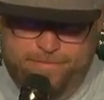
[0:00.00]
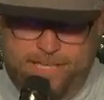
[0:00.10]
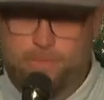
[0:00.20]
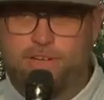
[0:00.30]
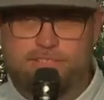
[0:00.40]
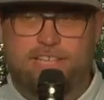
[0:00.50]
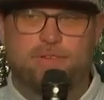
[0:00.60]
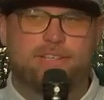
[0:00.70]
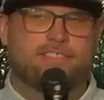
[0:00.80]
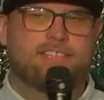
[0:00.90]
And I want to tell
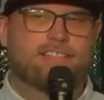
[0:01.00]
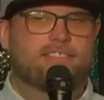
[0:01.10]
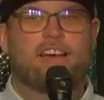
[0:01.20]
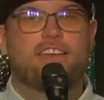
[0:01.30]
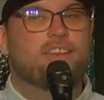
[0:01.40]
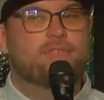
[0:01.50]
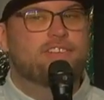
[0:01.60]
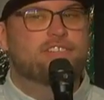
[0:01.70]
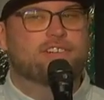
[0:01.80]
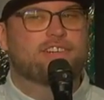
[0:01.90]
you, it's, it's not an
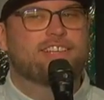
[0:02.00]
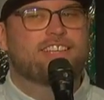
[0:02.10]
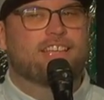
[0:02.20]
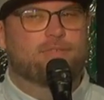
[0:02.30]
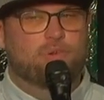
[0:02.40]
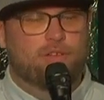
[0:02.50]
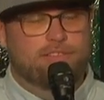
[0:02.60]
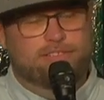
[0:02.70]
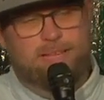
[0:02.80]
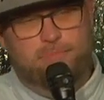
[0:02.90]
adventure if you are
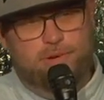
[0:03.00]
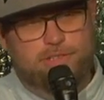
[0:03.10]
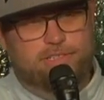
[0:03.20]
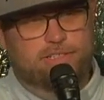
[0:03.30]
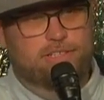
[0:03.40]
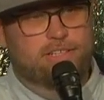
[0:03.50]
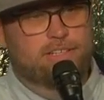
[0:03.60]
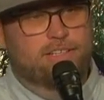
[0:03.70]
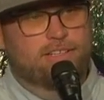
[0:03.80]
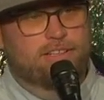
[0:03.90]
the same person
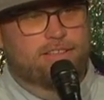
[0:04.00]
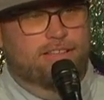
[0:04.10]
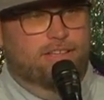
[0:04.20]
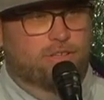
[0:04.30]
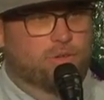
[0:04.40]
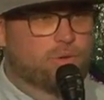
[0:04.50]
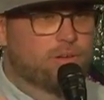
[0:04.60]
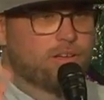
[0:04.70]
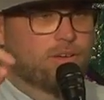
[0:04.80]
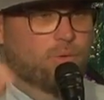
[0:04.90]
that you
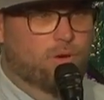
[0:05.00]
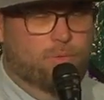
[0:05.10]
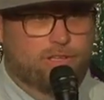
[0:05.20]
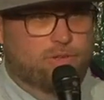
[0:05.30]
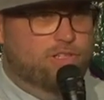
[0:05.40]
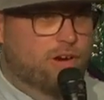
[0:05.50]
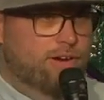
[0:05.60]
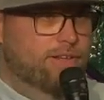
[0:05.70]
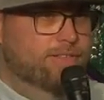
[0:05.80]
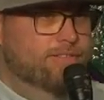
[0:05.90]
were when you
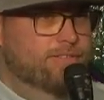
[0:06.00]
started.